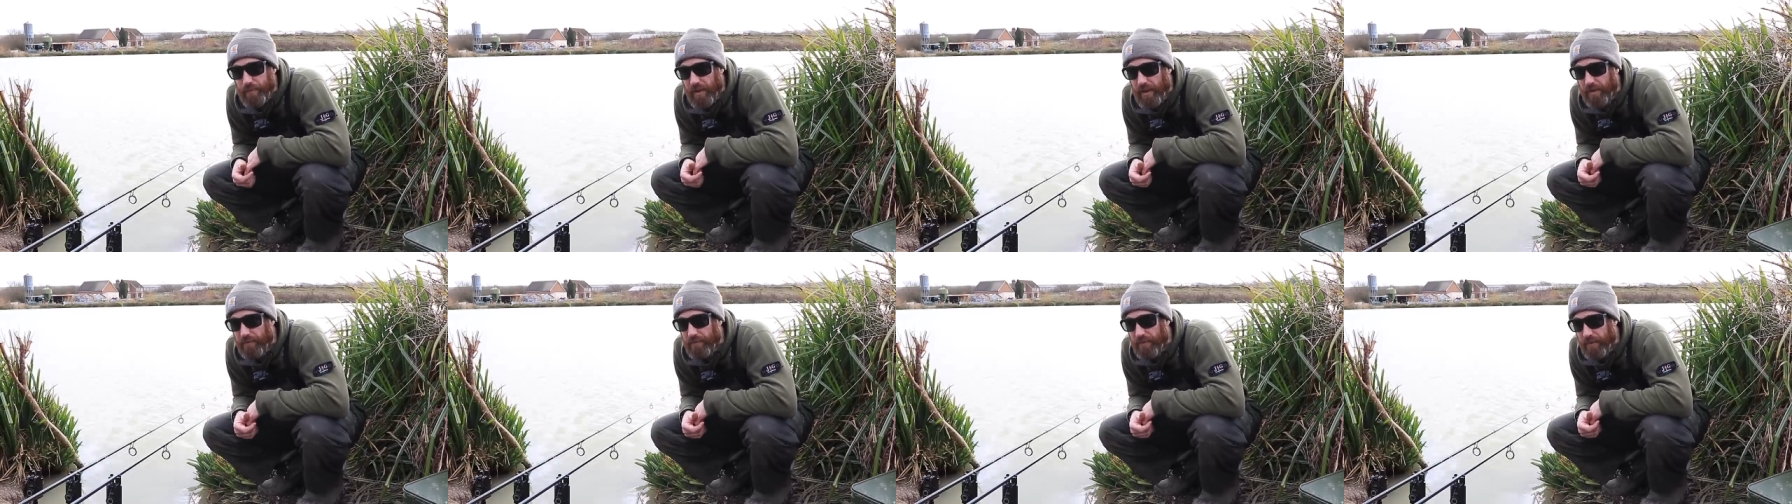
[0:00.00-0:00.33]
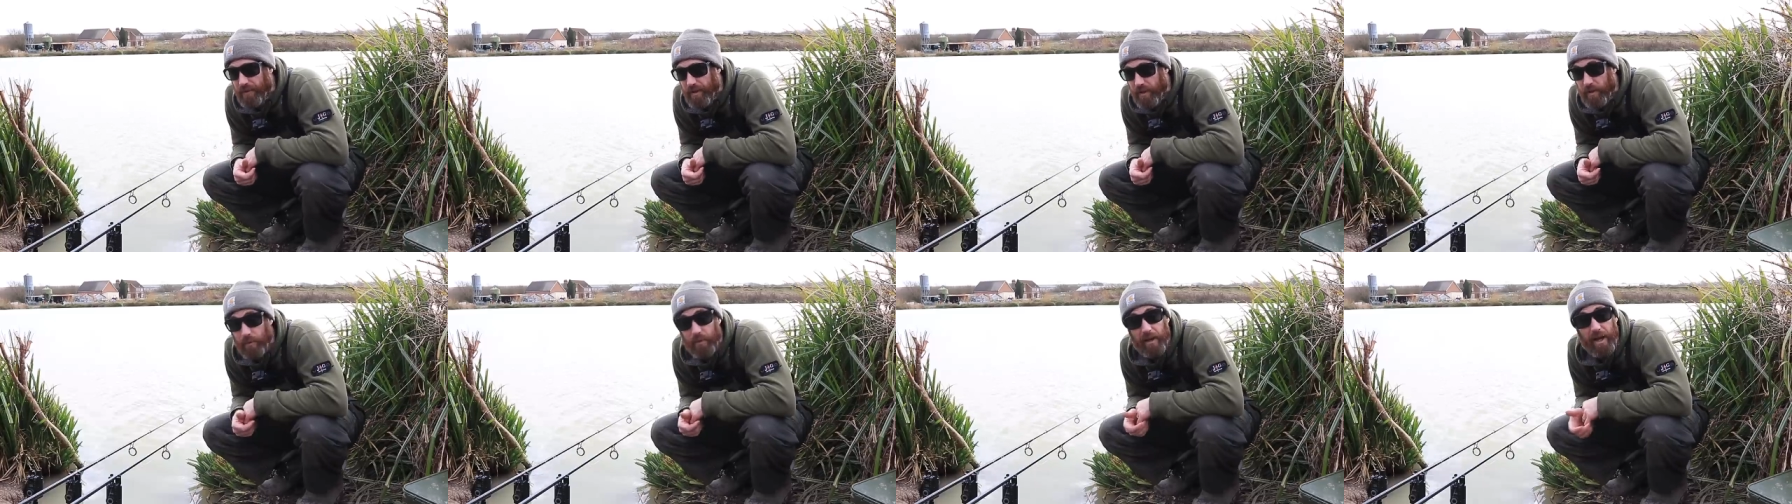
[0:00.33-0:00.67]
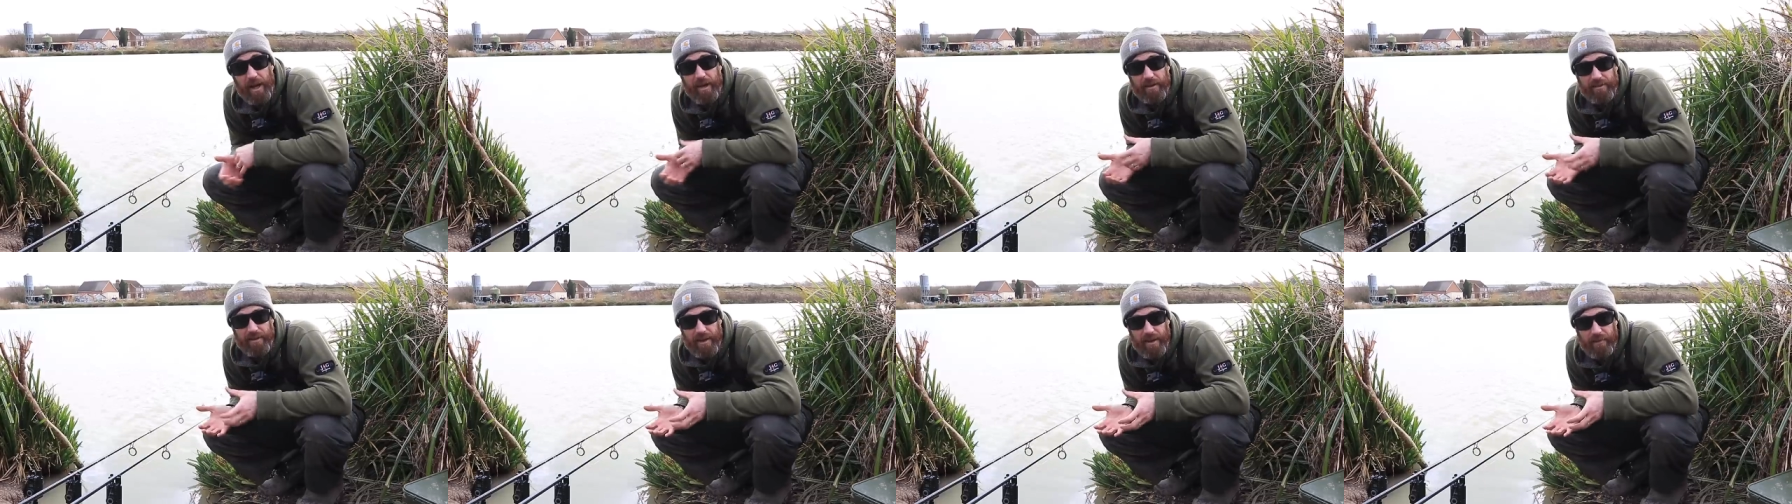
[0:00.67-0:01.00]
If I do
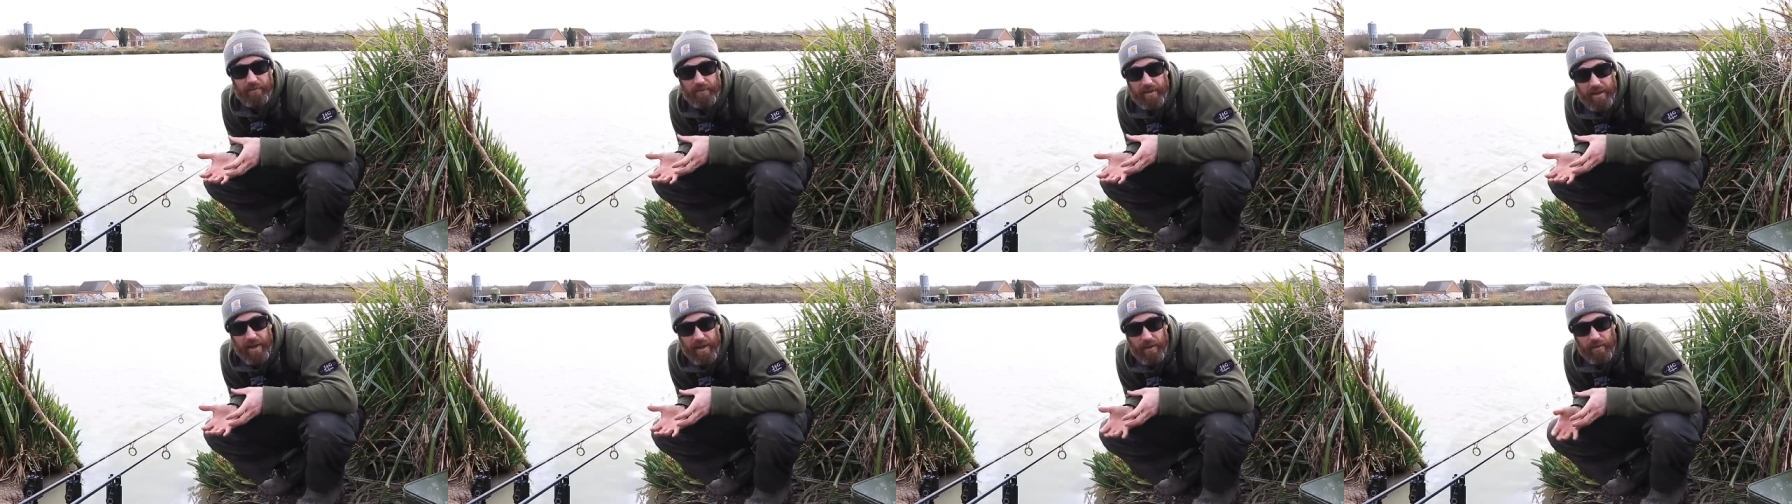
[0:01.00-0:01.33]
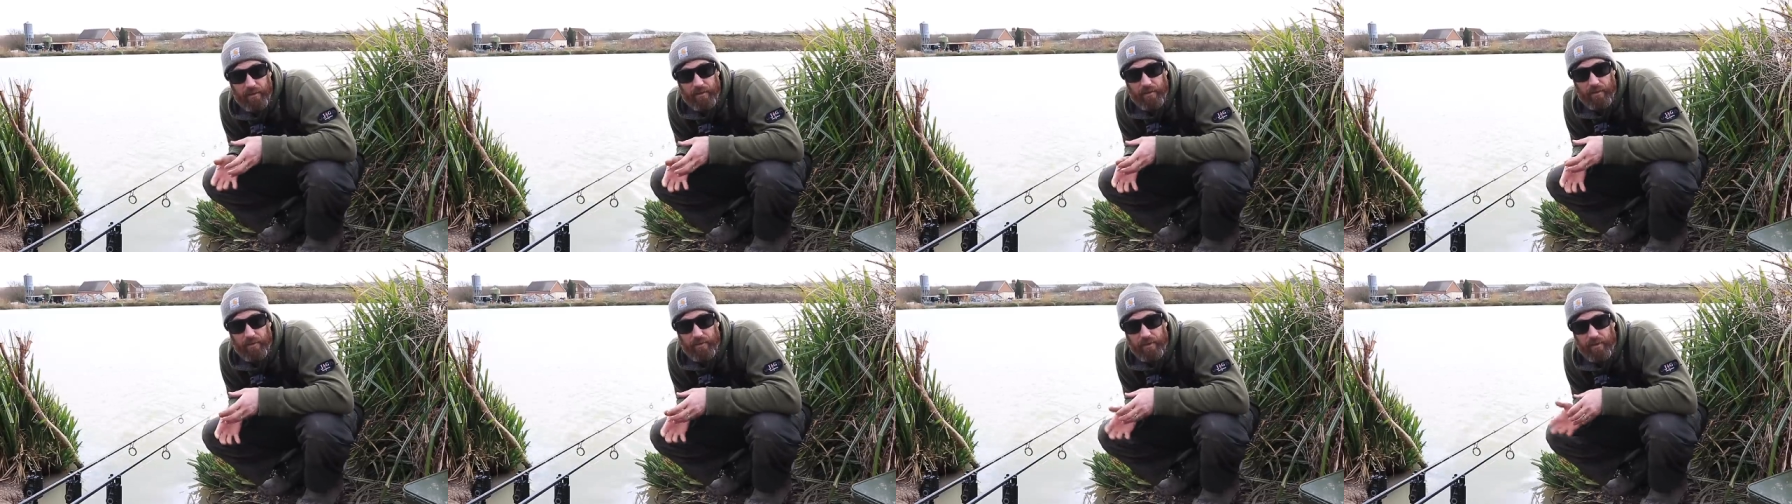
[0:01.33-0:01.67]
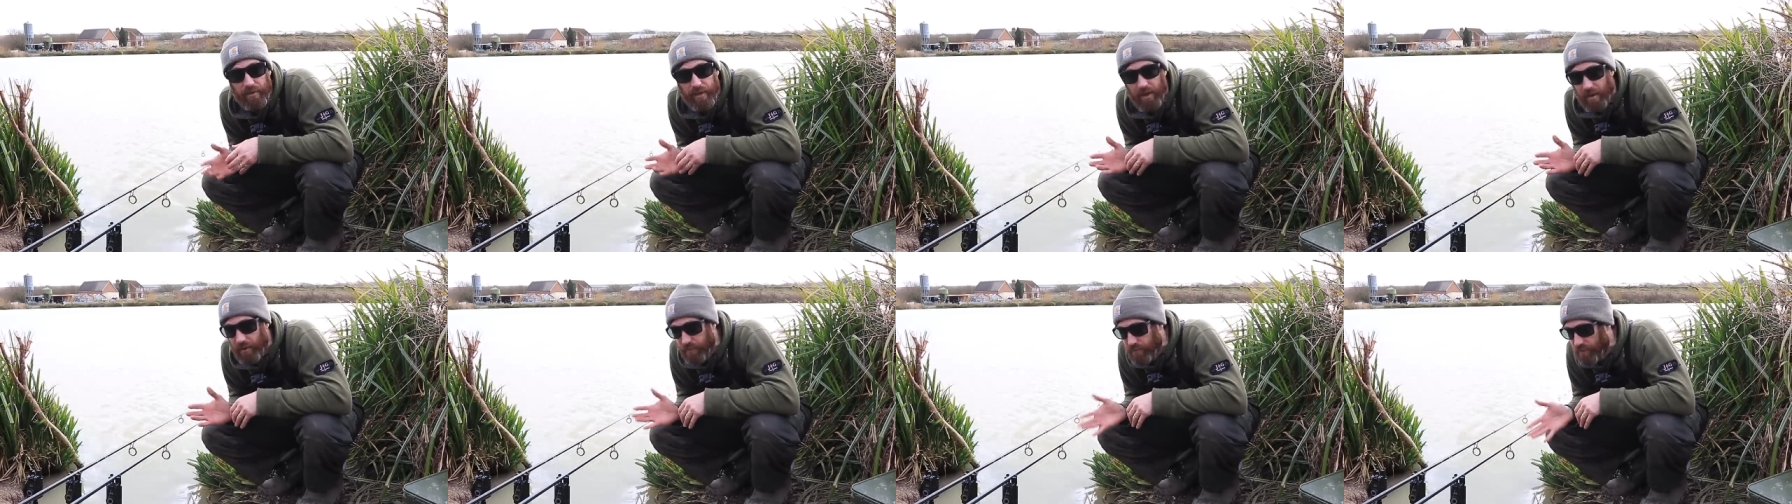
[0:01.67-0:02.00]
catch anything else,
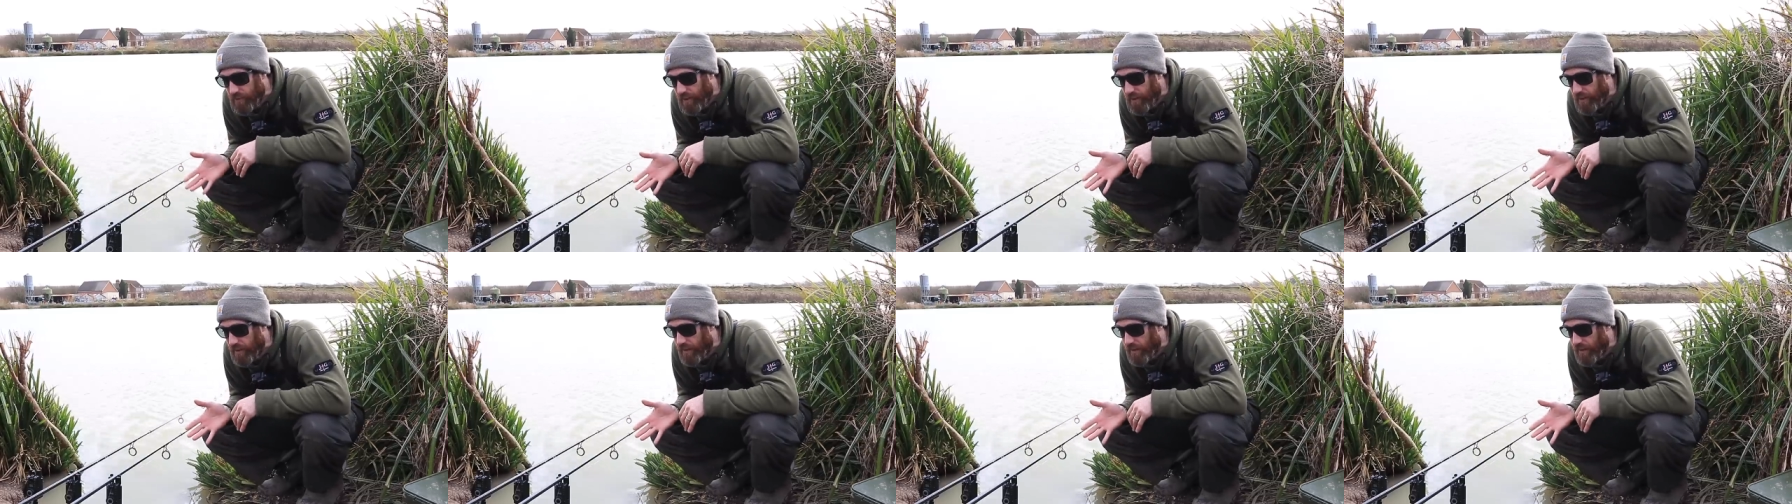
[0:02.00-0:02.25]
obviously I'll show